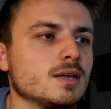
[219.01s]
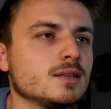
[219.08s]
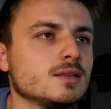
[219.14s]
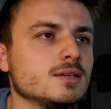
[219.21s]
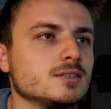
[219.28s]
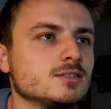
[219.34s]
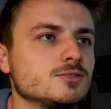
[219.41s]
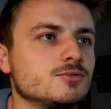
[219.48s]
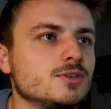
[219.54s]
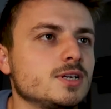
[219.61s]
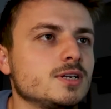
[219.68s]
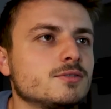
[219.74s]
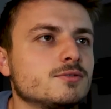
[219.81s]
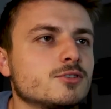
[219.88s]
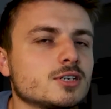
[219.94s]
and is
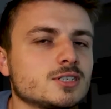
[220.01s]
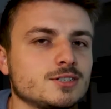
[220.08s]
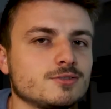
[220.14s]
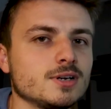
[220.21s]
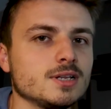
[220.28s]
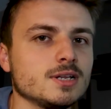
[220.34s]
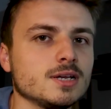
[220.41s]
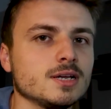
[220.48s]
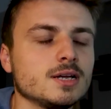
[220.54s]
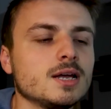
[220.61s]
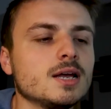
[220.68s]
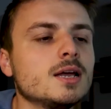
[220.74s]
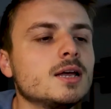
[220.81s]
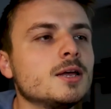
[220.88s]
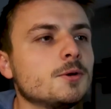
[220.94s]
really frustrating
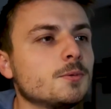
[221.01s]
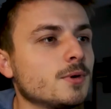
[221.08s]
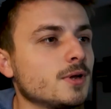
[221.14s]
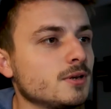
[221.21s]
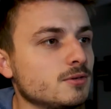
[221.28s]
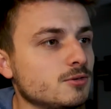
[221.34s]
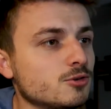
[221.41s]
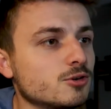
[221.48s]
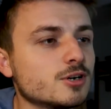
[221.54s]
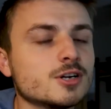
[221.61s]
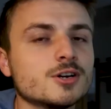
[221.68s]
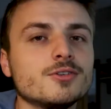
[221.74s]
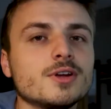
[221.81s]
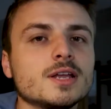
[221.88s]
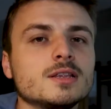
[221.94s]
when you're a
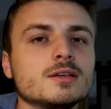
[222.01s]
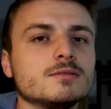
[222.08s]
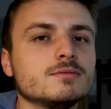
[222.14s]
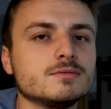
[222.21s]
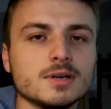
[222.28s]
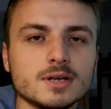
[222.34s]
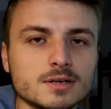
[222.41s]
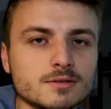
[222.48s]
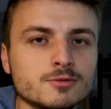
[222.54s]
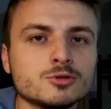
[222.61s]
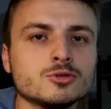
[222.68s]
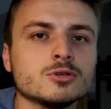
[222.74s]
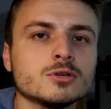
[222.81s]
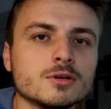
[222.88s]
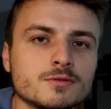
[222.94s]
creative, like a
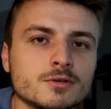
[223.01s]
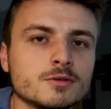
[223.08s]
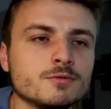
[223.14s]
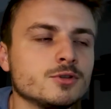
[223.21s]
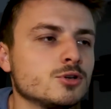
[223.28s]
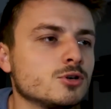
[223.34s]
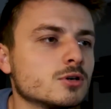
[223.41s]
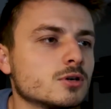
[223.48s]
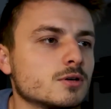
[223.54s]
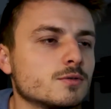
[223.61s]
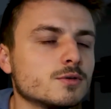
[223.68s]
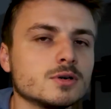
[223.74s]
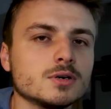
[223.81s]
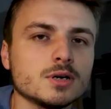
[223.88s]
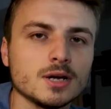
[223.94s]
photographer,
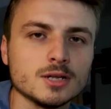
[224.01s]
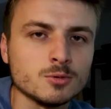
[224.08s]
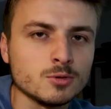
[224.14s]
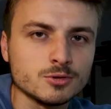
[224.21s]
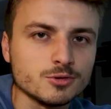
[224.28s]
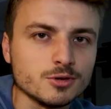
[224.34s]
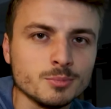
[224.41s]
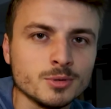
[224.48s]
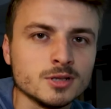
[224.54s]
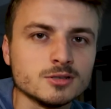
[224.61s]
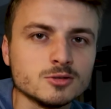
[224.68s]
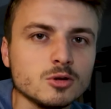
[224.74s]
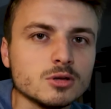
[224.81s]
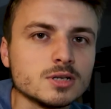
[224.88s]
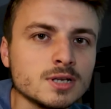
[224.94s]
videographer, I don't want to repeat
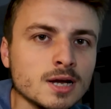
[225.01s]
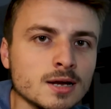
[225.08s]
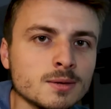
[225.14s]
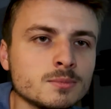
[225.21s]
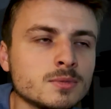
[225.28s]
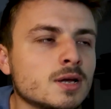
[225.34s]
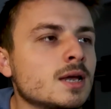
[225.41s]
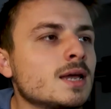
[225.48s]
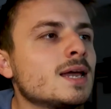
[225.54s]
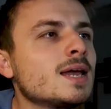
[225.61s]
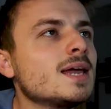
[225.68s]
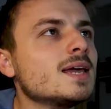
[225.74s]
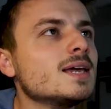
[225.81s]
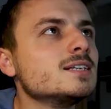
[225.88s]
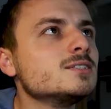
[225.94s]
this all the time,
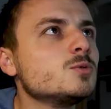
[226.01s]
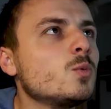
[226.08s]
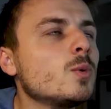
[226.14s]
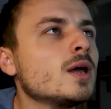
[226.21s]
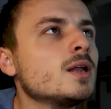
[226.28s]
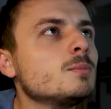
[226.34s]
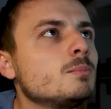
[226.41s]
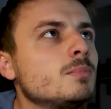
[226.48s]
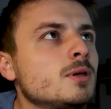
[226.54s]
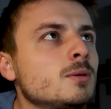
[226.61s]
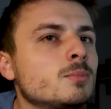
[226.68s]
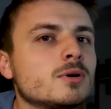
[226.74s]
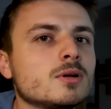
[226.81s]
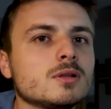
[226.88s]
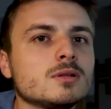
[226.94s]
is when
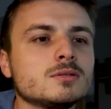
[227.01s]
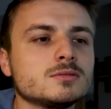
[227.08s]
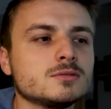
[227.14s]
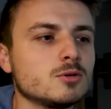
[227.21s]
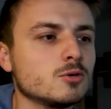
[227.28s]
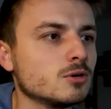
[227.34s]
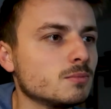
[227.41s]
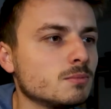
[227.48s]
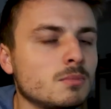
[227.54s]
people or